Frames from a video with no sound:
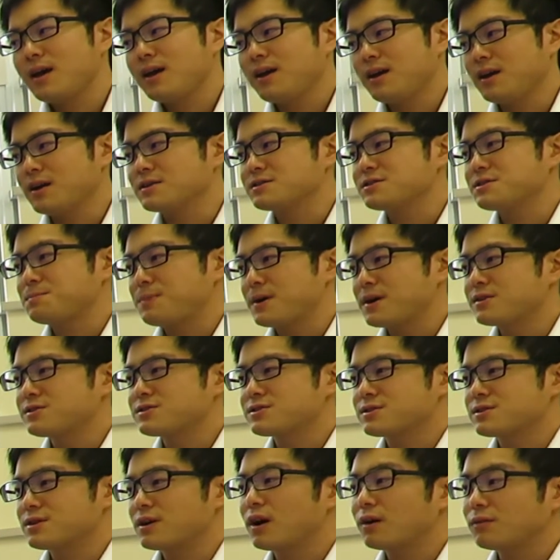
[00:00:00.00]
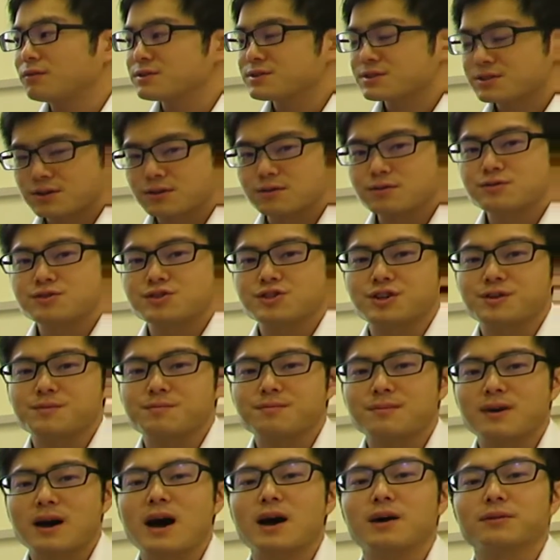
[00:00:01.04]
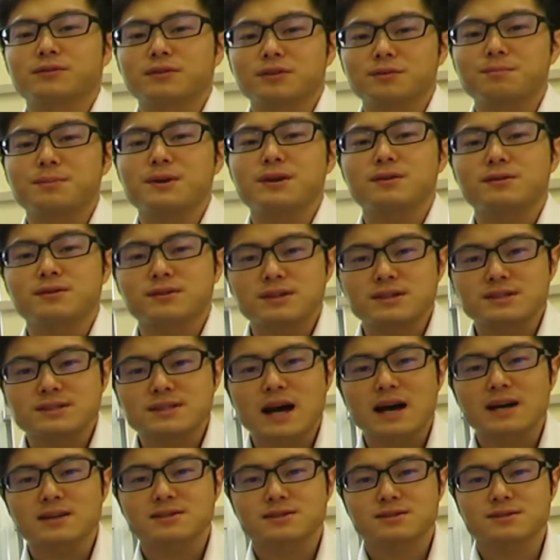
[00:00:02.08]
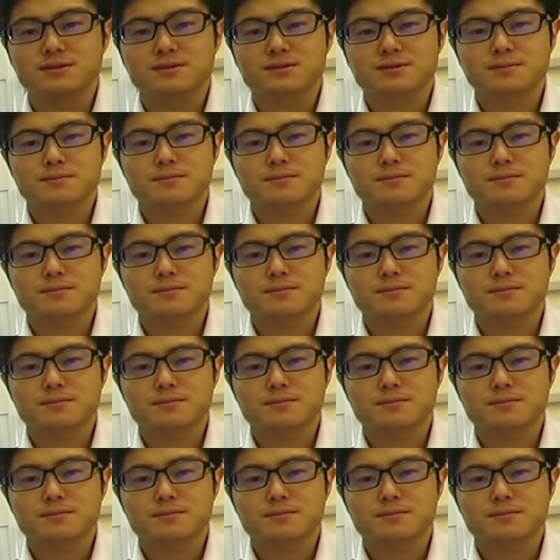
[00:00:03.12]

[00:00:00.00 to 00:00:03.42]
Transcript: Here's a picture of a school gym after big disaster.